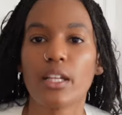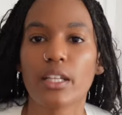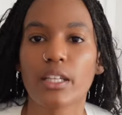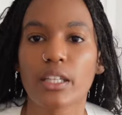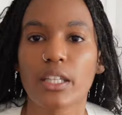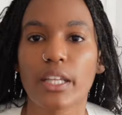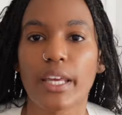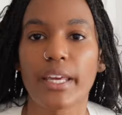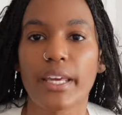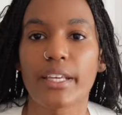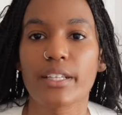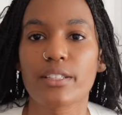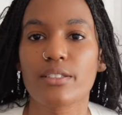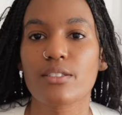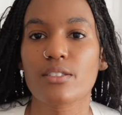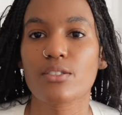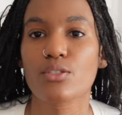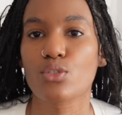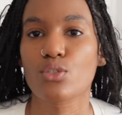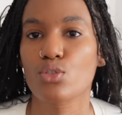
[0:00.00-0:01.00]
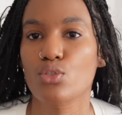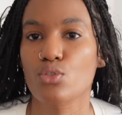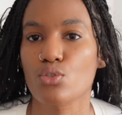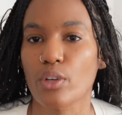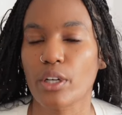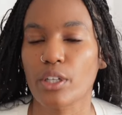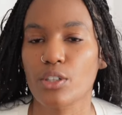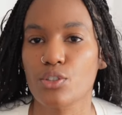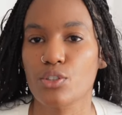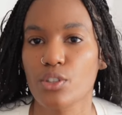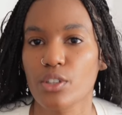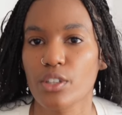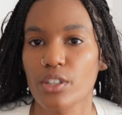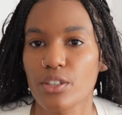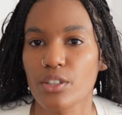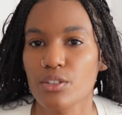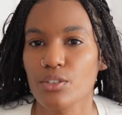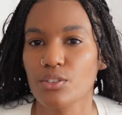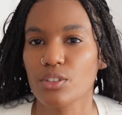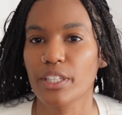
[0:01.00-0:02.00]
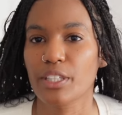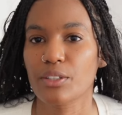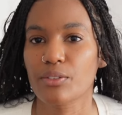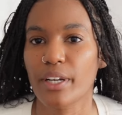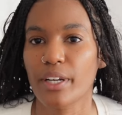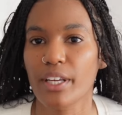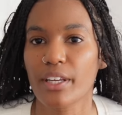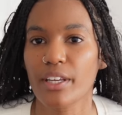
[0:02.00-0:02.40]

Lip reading: lays structured like right